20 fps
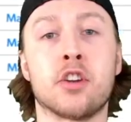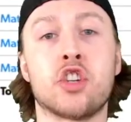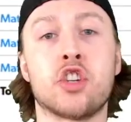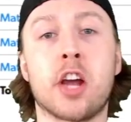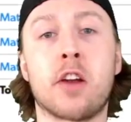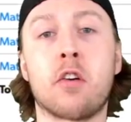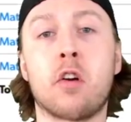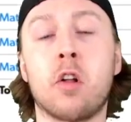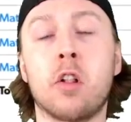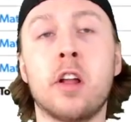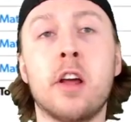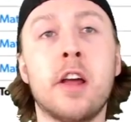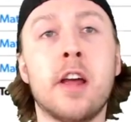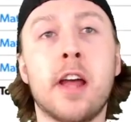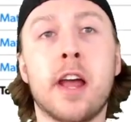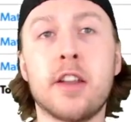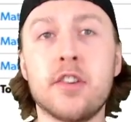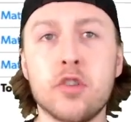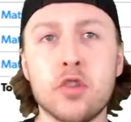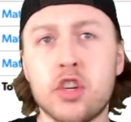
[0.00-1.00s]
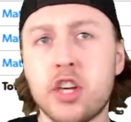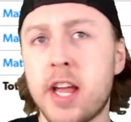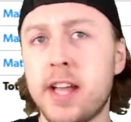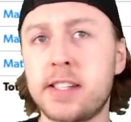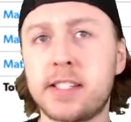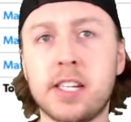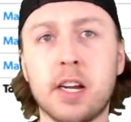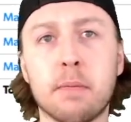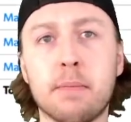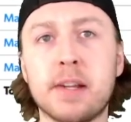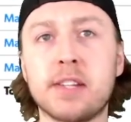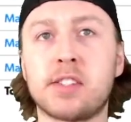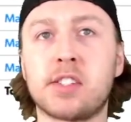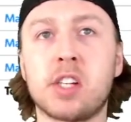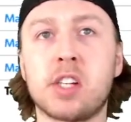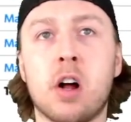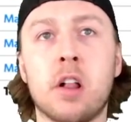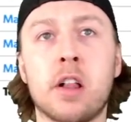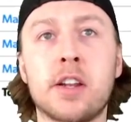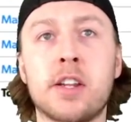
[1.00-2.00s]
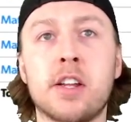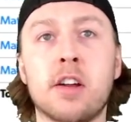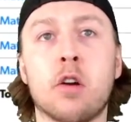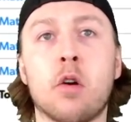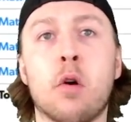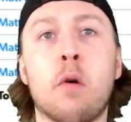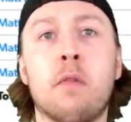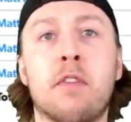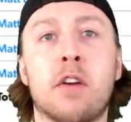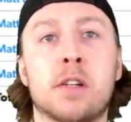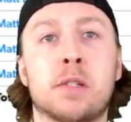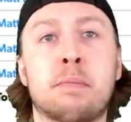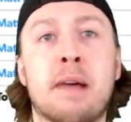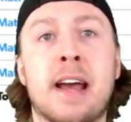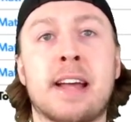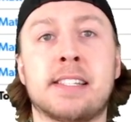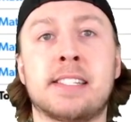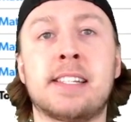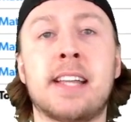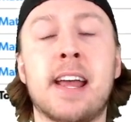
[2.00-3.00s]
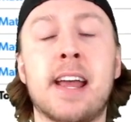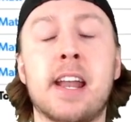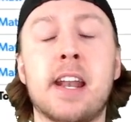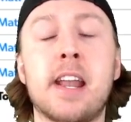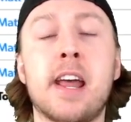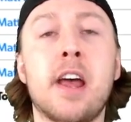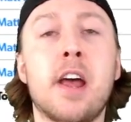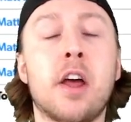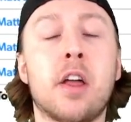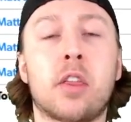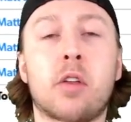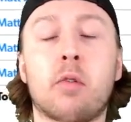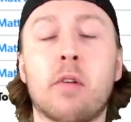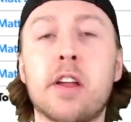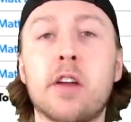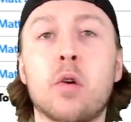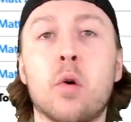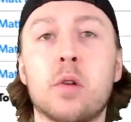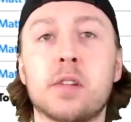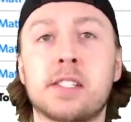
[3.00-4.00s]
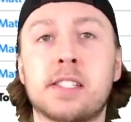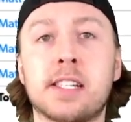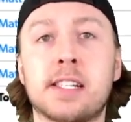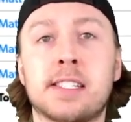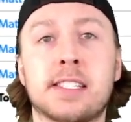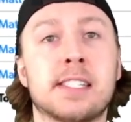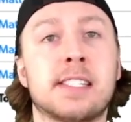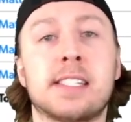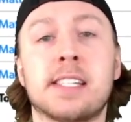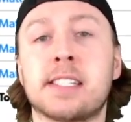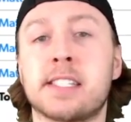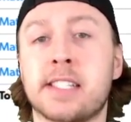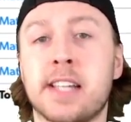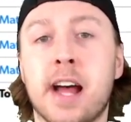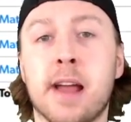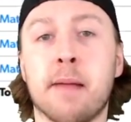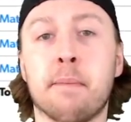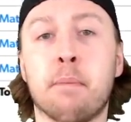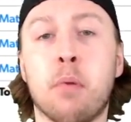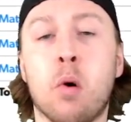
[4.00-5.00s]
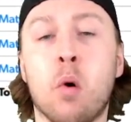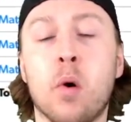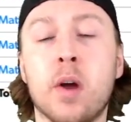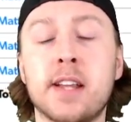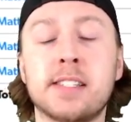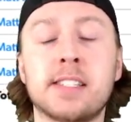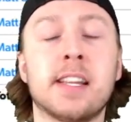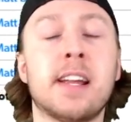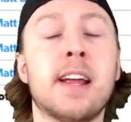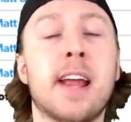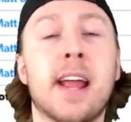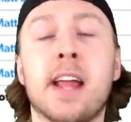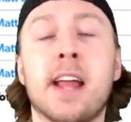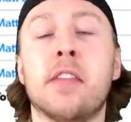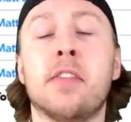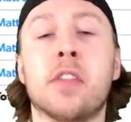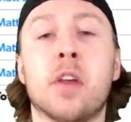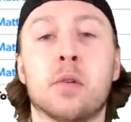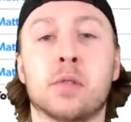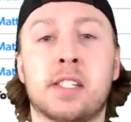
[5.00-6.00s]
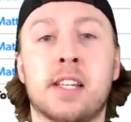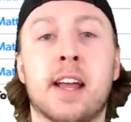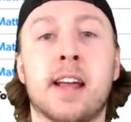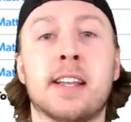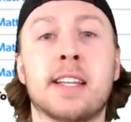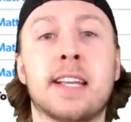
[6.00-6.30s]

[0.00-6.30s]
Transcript: general. And Duchene's here been solid here over his past 10. Three goals, six assists, nine points in those 10